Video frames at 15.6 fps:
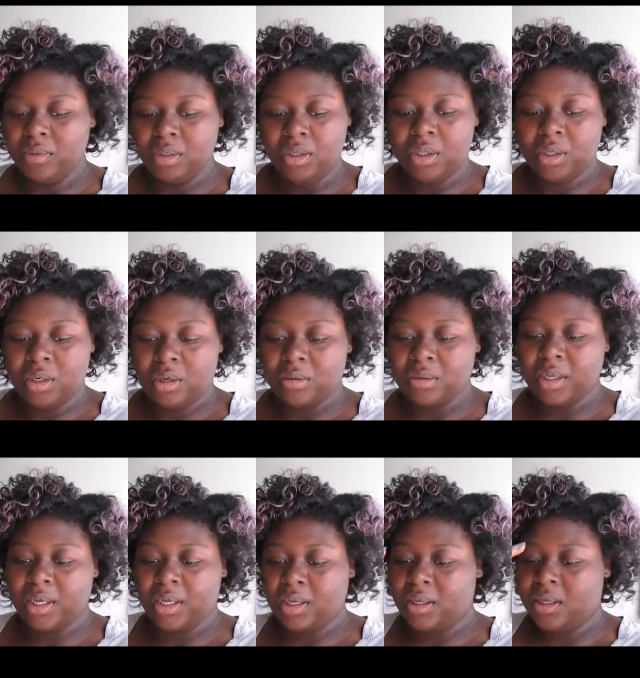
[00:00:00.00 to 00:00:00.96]
you know
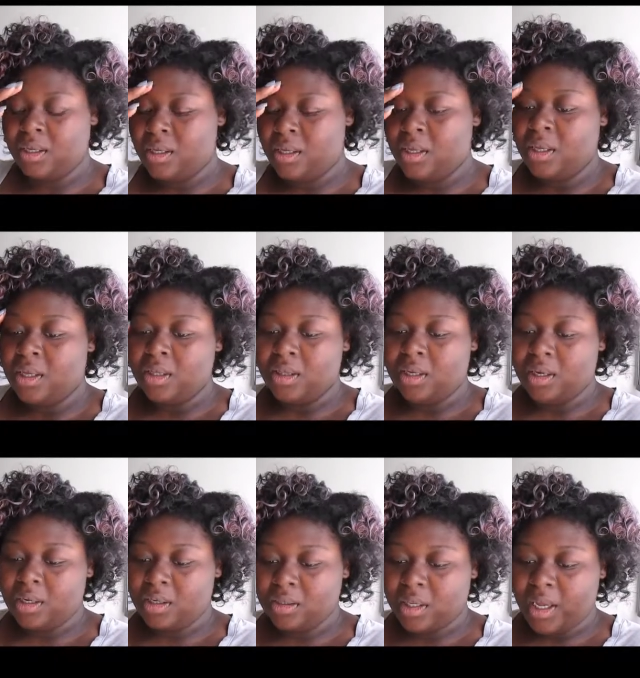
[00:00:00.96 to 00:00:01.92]
they
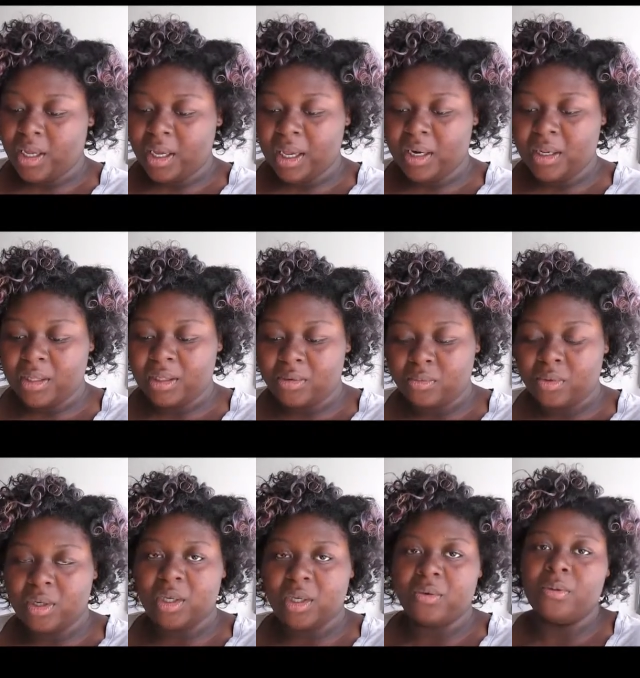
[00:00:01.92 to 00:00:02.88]
they're like kind of like the
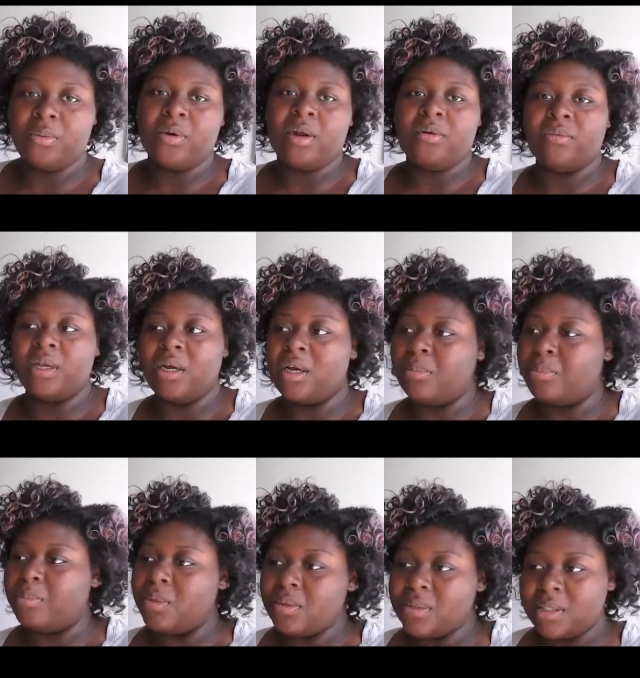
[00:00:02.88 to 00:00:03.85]
rookie group or whatever, their
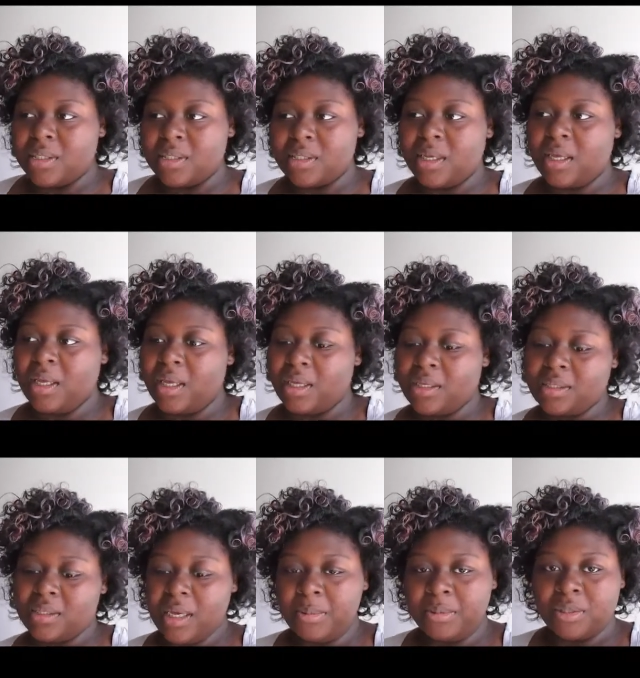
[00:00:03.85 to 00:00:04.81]
music is
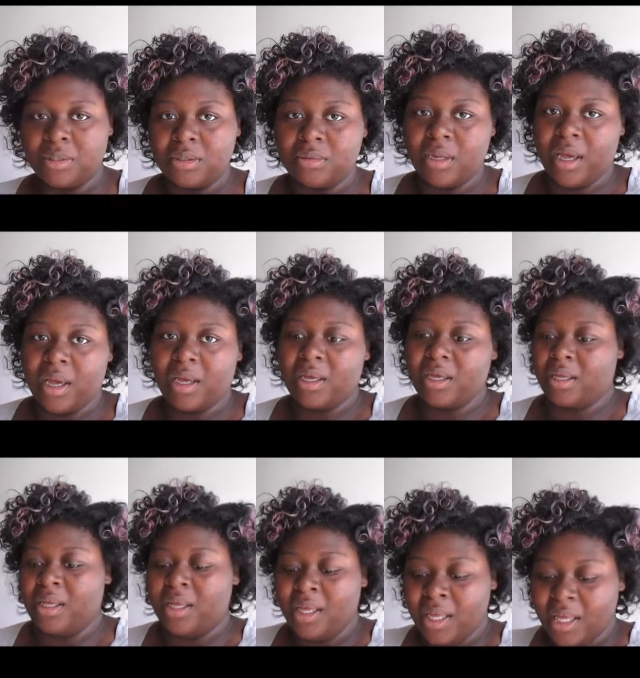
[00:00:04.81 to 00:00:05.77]
exceptional. Like
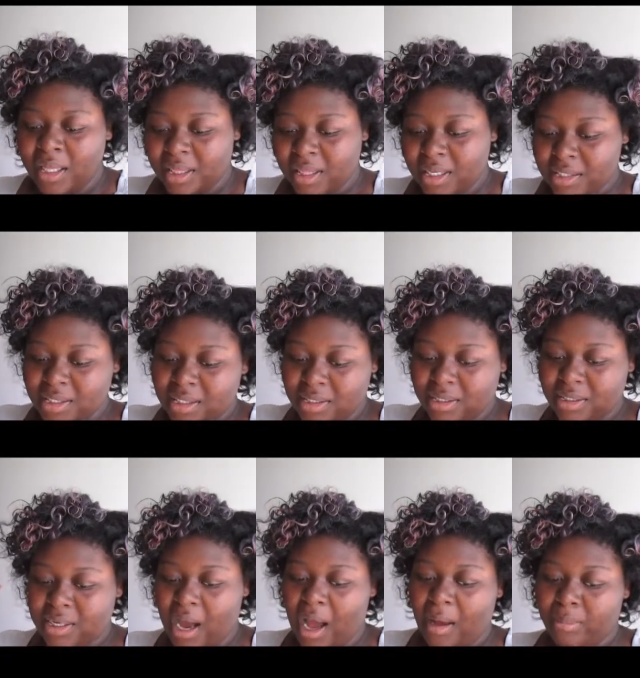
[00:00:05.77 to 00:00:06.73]
this is
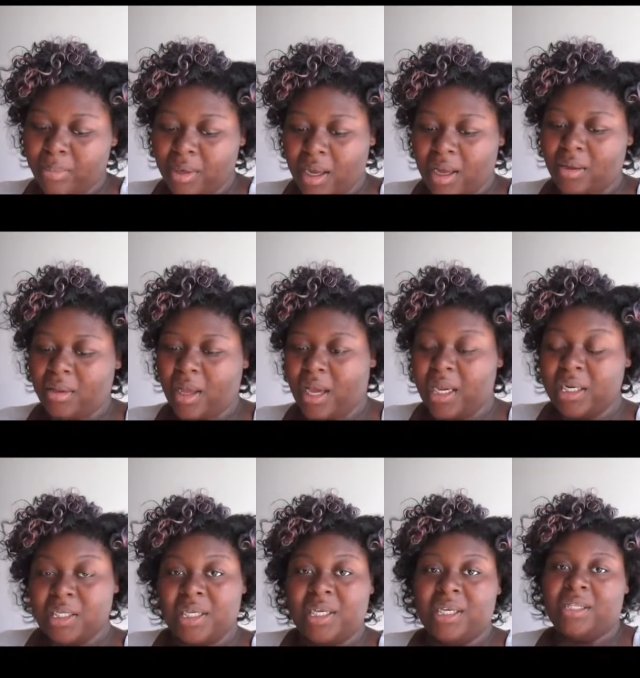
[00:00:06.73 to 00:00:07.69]
top down. Like I
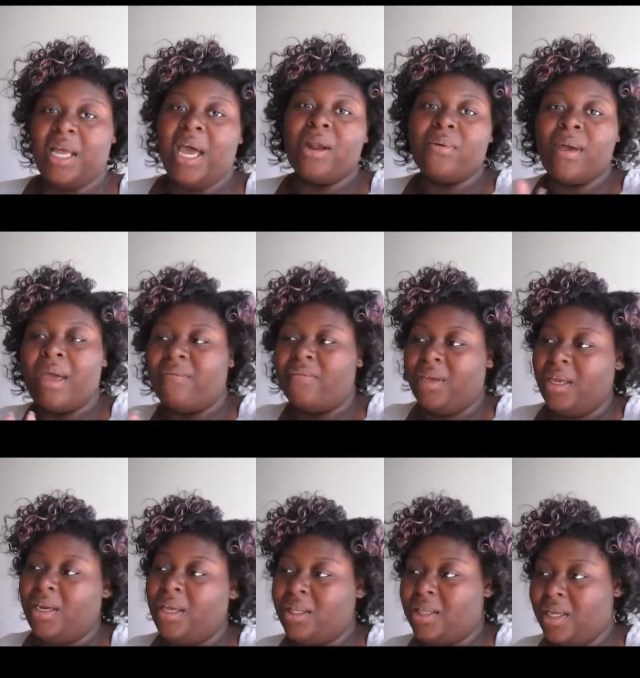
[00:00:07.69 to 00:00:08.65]
need to get. I don't have
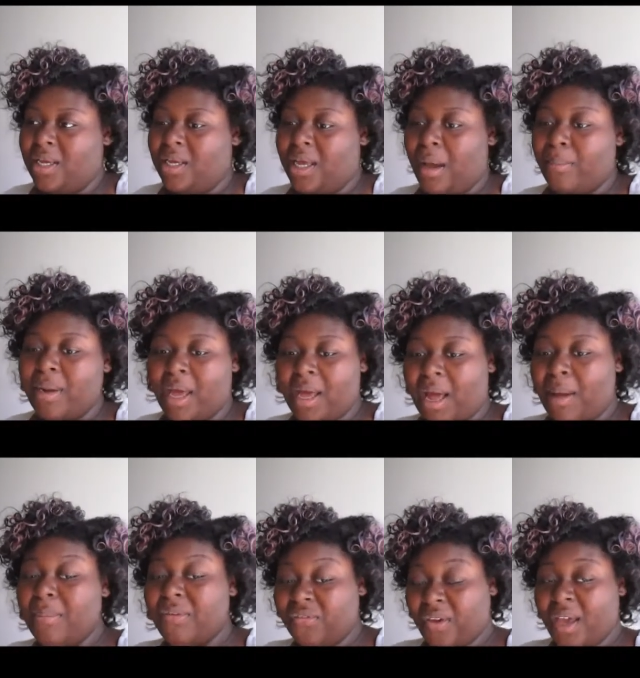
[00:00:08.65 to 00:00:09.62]
anything. I'm not.
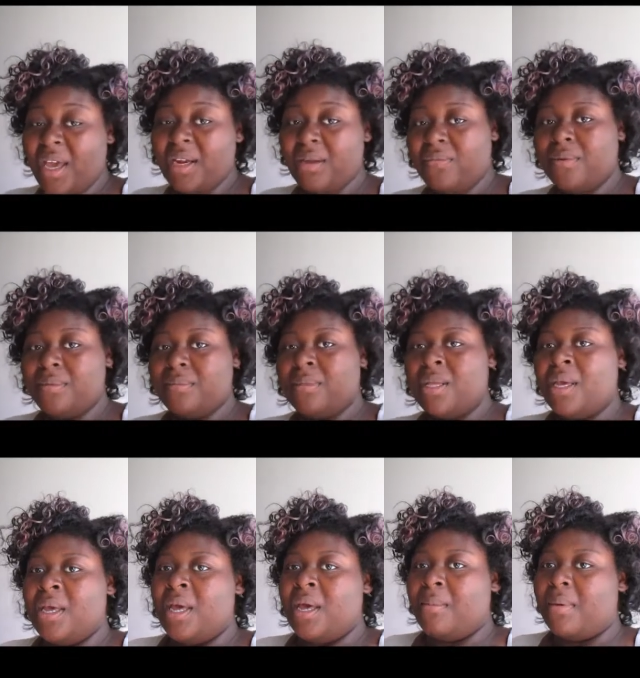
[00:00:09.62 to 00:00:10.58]
I'm a fan of them,
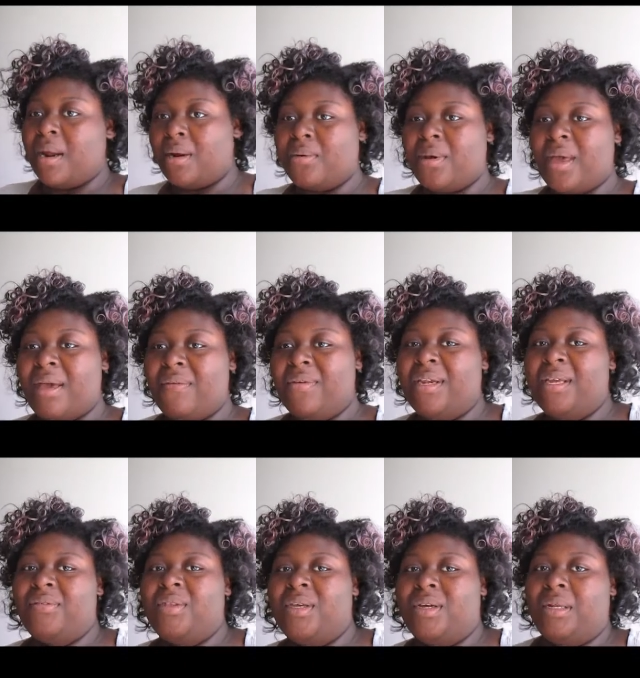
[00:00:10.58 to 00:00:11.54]
but I don't have any
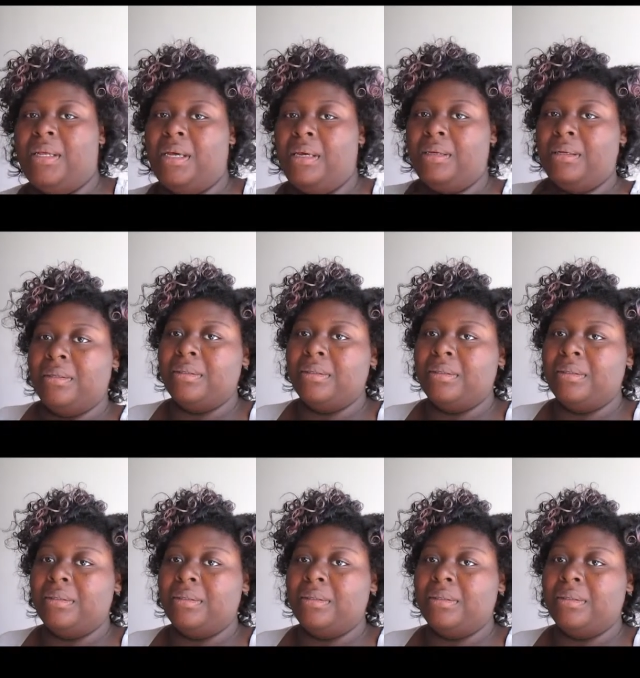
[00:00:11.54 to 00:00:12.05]
of their like.